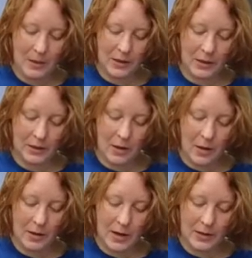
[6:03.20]
until it's
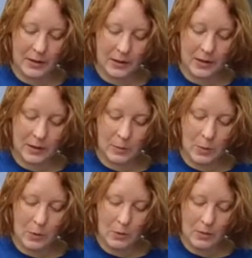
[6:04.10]
all nice and
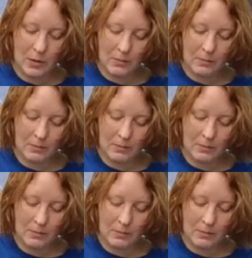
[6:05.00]
smooth.